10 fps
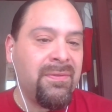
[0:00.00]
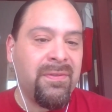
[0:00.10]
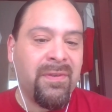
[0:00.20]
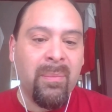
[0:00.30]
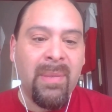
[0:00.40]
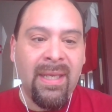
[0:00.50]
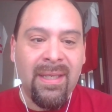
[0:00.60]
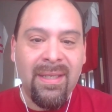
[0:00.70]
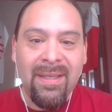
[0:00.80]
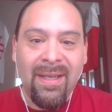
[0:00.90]
For
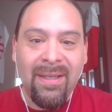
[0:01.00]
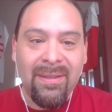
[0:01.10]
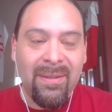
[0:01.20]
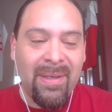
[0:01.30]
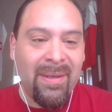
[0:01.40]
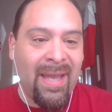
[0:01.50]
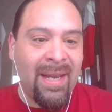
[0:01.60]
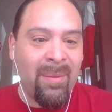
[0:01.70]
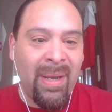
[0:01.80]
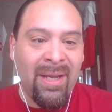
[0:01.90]
me,
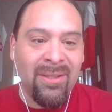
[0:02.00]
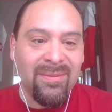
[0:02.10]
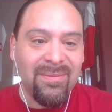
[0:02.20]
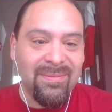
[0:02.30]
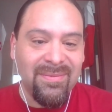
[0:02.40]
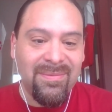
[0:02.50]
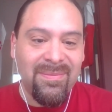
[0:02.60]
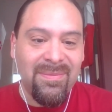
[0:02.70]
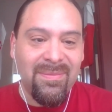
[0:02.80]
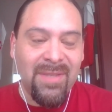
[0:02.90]
at about
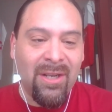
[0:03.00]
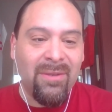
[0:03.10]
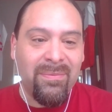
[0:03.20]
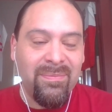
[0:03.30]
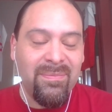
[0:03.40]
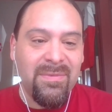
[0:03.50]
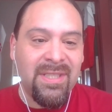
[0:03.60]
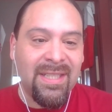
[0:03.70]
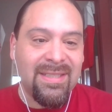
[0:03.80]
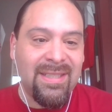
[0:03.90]

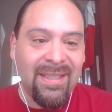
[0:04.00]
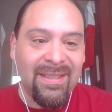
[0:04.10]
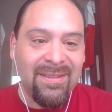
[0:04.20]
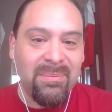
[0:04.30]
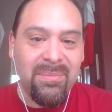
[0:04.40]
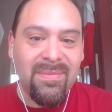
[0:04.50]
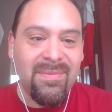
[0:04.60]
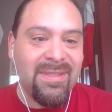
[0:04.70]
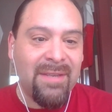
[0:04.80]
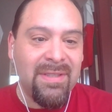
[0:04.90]
16,
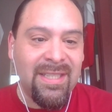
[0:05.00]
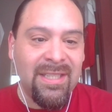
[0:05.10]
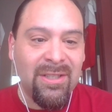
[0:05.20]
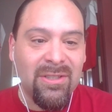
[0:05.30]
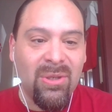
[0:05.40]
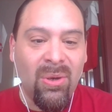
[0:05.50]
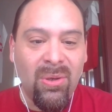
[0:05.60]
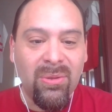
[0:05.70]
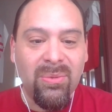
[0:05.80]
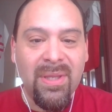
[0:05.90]
17 years
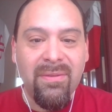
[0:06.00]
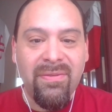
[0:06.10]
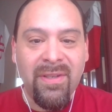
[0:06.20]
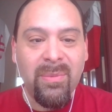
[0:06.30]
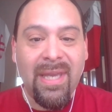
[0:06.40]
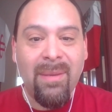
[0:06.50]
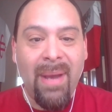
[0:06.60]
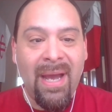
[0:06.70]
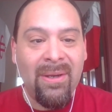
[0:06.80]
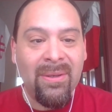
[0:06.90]
old when the film came
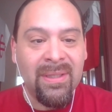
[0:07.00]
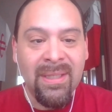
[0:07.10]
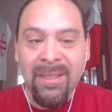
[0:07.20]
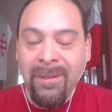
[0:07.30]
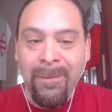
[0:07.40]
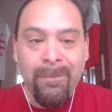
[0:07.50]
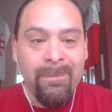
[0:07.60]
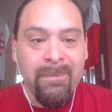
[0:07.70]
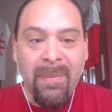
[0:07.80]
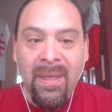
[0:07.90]
out,
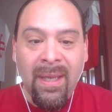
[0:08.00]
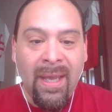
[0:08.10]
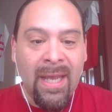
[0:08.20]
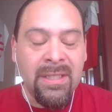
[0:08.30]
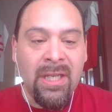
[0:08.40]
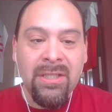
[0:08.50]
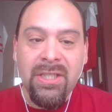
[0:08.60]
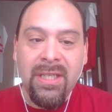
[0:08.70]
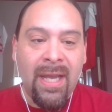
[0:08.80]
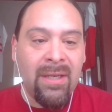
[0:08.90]
as a young
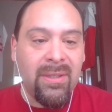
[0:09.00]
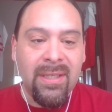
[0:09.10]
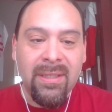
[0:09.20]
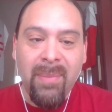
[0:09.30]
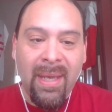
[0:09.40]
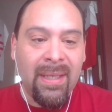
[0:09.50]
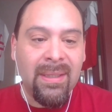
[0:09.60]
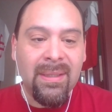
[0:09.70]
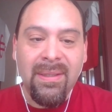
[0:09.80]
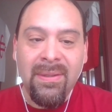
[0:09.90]
Chicano kid,
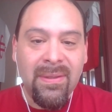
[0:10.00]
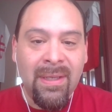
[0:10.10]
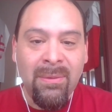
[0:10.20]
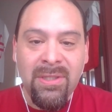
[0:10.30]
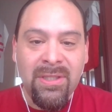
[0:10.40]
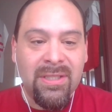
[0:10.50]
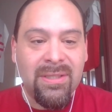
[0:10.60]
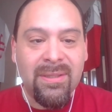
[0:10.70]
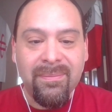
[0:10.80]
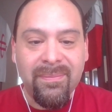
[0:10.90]
man, it was
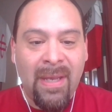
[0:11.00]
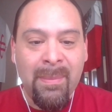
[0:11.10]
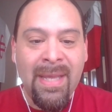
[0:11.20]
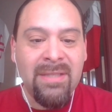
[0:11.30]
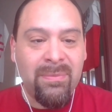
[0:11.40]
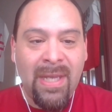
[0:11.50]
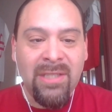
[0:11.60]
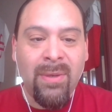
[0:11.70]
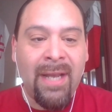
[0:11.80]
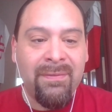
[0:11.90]
just,
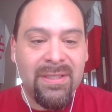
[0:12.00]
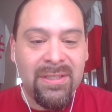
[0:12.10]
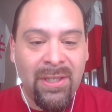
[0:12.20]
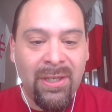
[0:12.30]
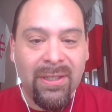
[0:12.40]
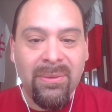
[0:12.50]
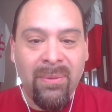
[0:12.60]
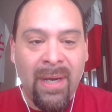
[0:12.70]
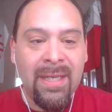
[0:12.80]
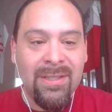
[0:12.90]
that's where I have to start,
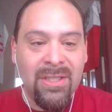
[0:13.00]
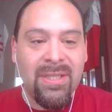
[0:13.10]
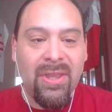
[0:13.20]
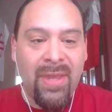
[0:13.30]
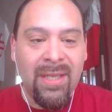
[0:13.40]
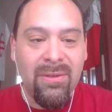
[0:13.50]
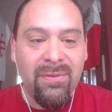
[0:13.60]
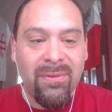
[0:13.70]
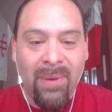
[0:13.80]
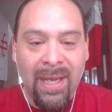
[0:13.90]
right? Is just to thank
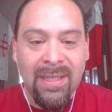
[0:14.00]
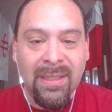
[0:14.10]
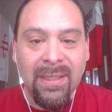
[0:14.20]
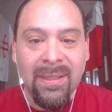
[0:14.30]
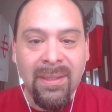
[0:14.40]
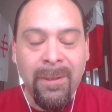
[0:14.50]
you for writing it.